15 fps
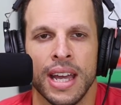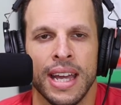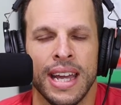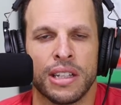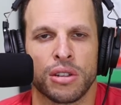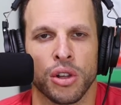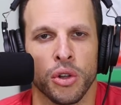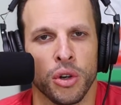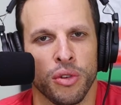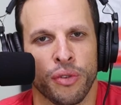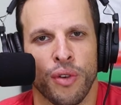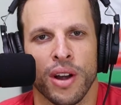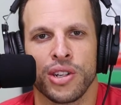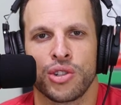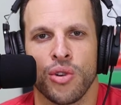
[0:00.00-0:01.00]
It's a little
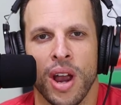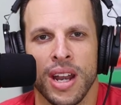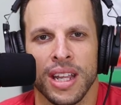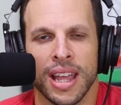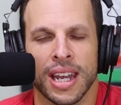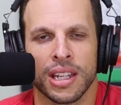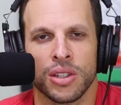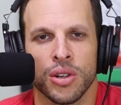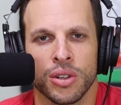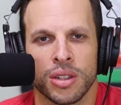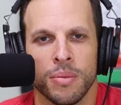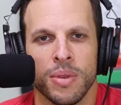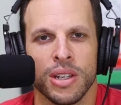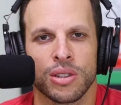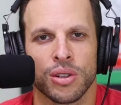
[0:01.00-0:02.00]
frustrating that it took
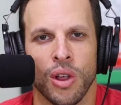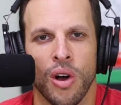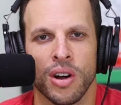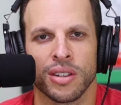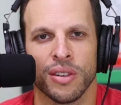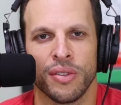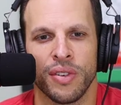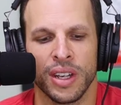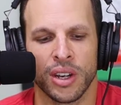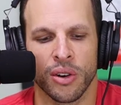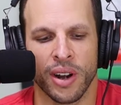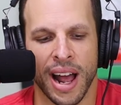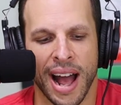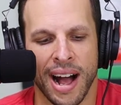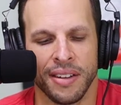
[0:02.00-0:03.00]
them this long to
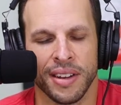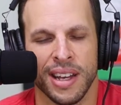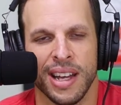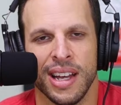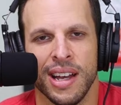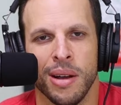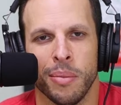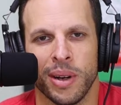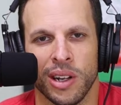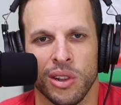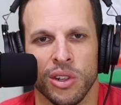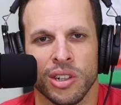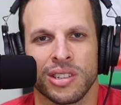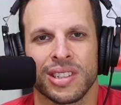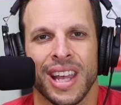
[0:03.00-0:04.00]
figure it out, but it
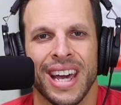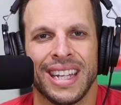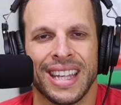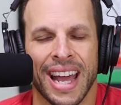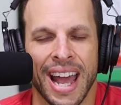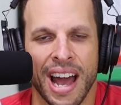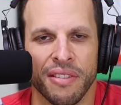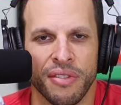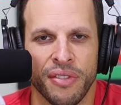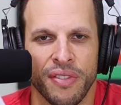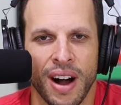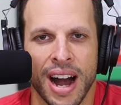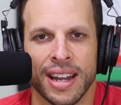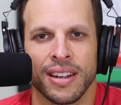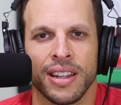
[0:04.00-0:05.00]
looks like they have
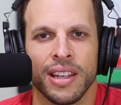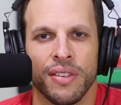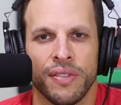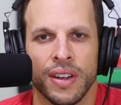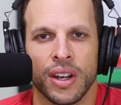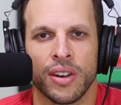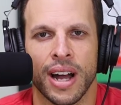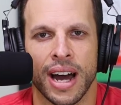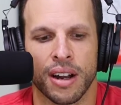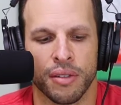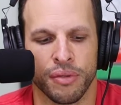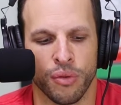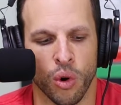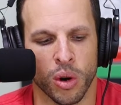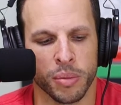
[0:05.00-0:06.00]
finally figured out a
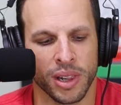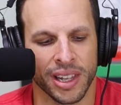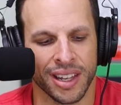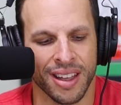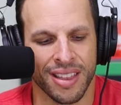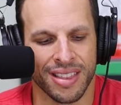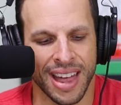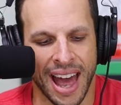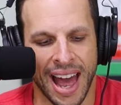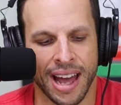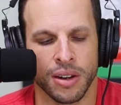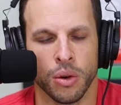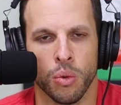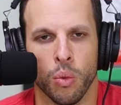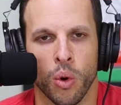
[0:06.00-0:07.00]
formula
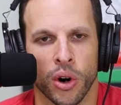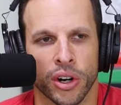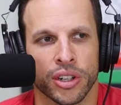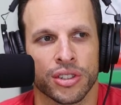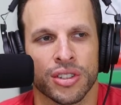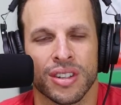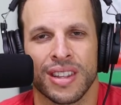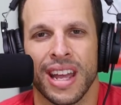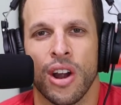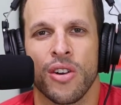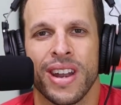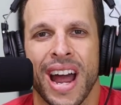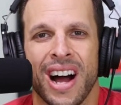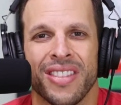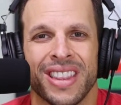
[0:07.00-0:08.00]
that works. They are
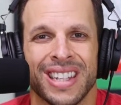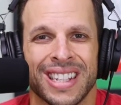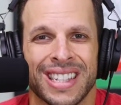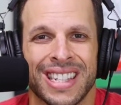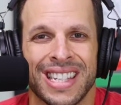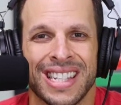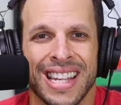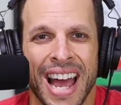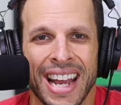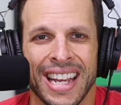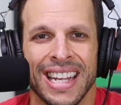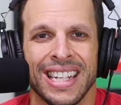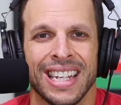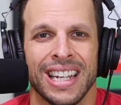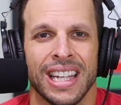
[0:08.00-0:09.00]
now the
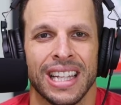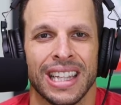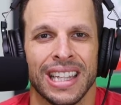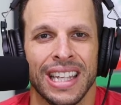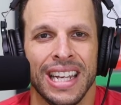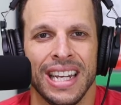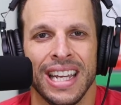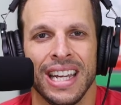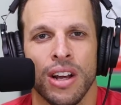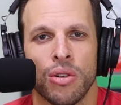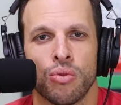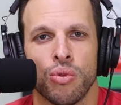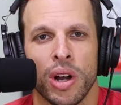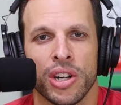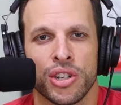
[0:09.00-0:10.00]
second leading
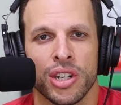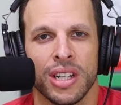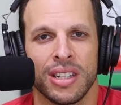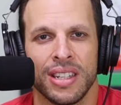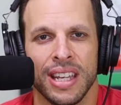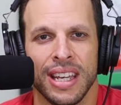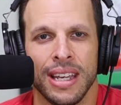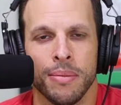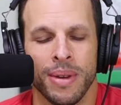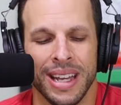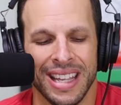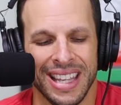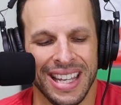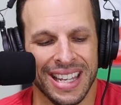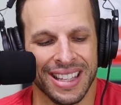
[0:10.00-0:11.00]
rushing team
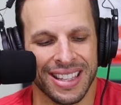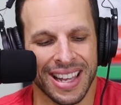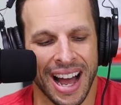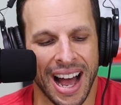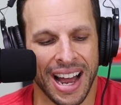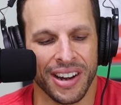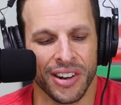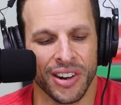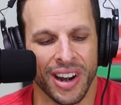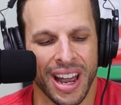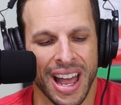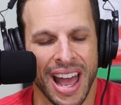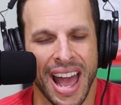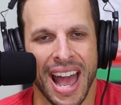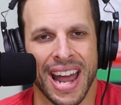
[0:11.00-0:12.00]
in the entire
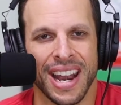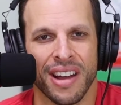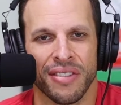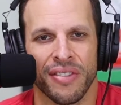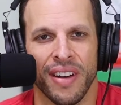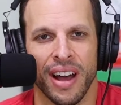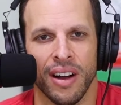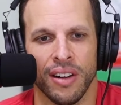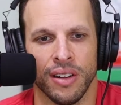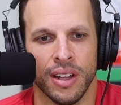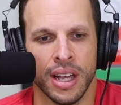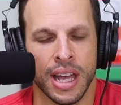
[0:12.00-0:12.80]
NFL.